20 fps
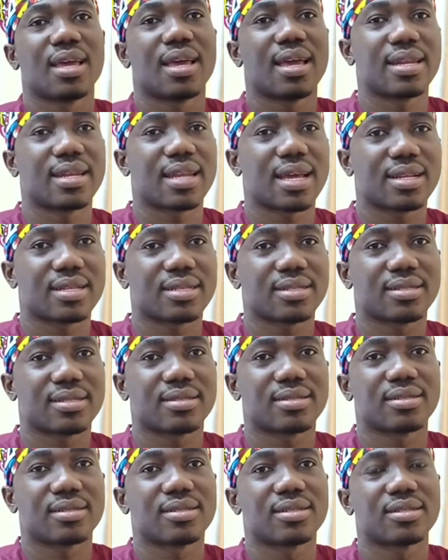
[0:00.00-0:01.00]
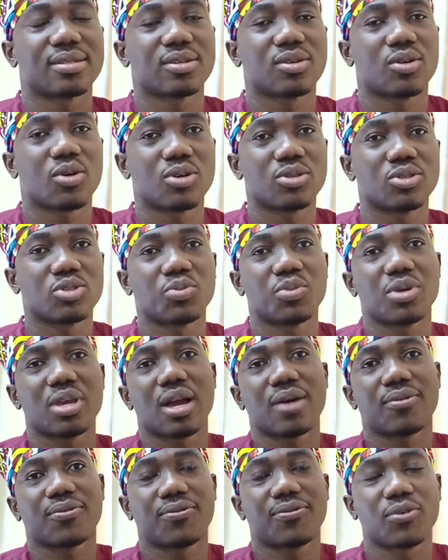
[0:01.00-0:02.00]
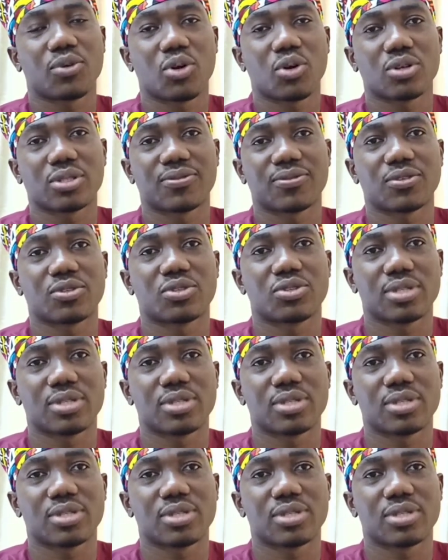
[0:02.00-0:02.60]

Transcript: and that is going to be our focus for